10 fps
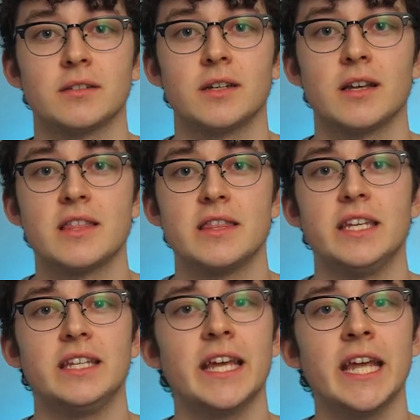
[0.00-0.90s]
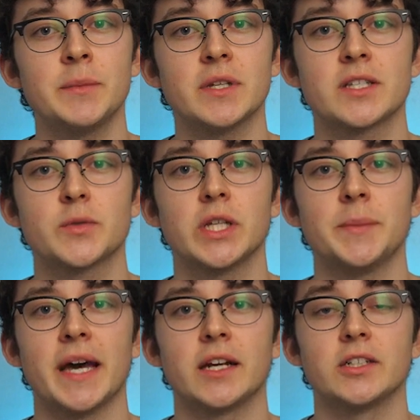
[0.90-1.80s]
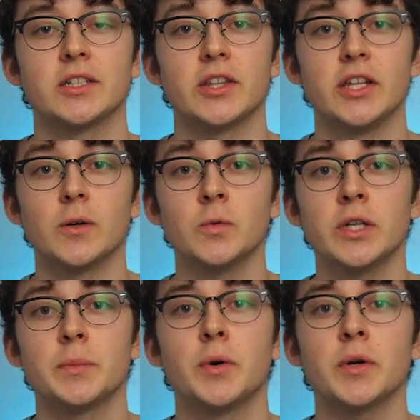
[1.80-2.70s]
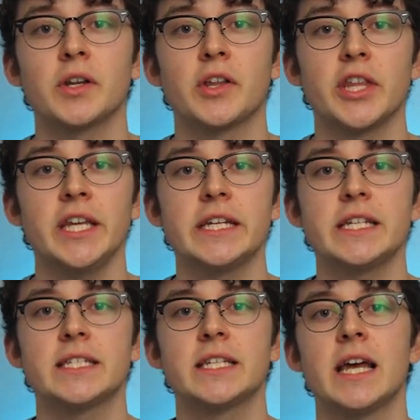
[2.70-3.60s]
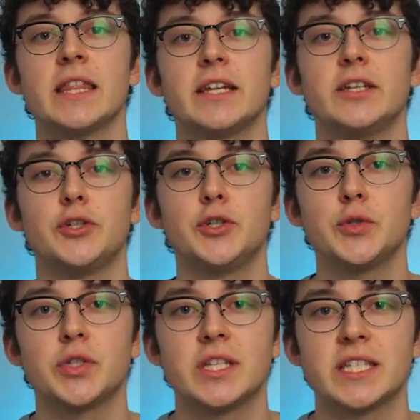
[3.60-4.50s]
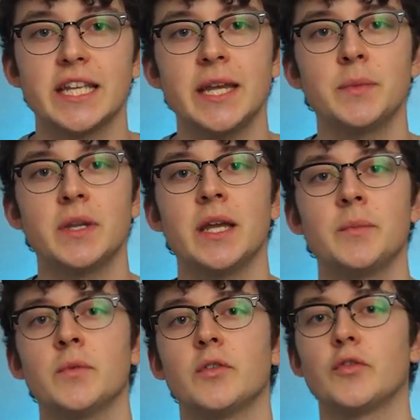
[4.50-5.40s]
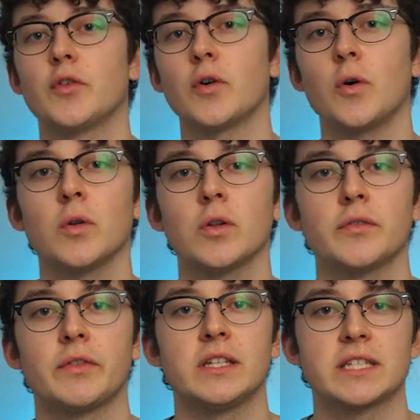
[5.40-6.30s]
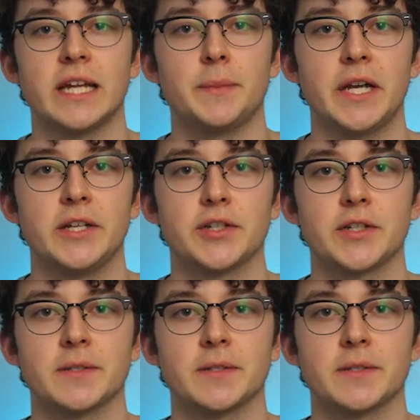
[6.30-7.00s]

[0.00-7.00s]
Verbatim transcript: The name doesn't really matter. The only important thing is that you choose the same name for all of these state pages.